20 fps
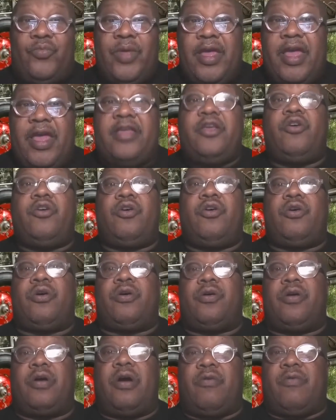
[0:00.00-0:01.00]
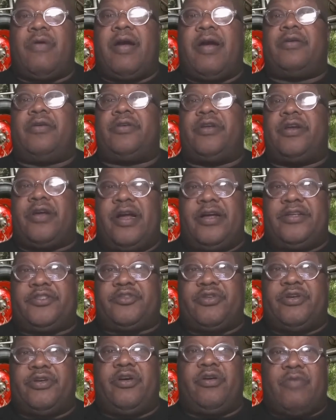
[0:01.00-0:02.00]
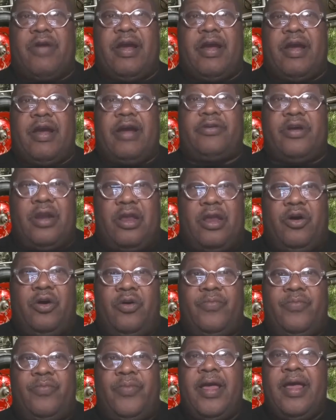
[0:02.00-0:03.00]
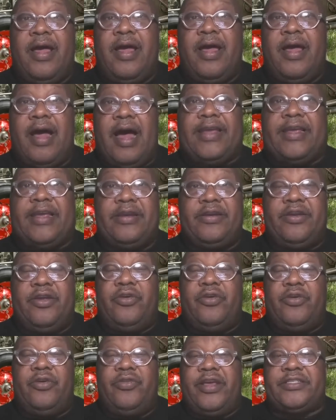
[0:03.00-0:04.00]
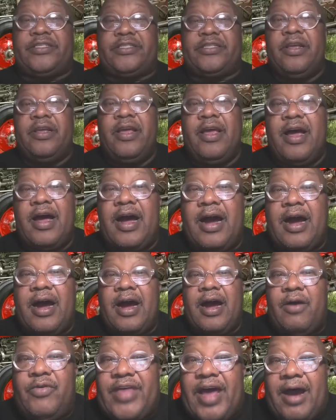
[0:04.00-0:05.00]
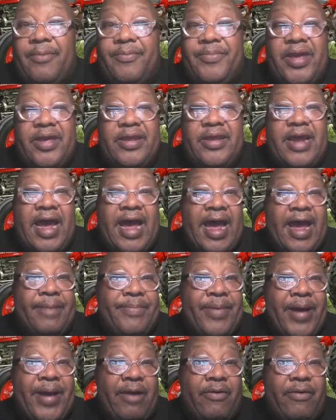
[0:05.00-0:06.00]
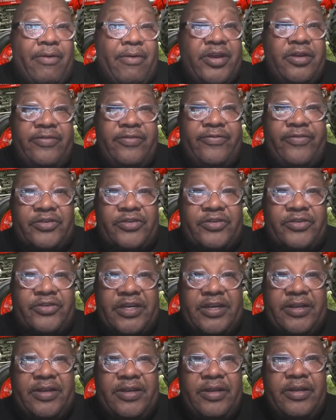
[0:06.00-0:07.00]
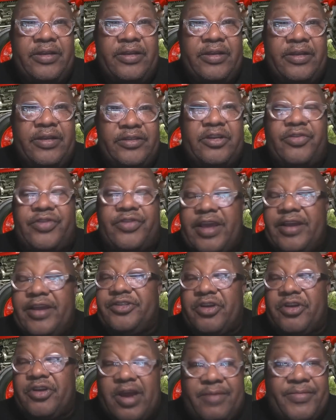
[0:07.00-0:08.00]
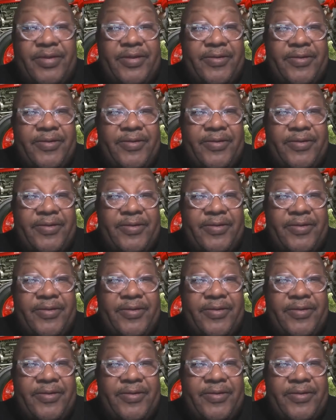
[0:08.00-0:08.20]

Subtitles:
and you're around the country or around the globe. I can do this without being a high powered university. So things are coming.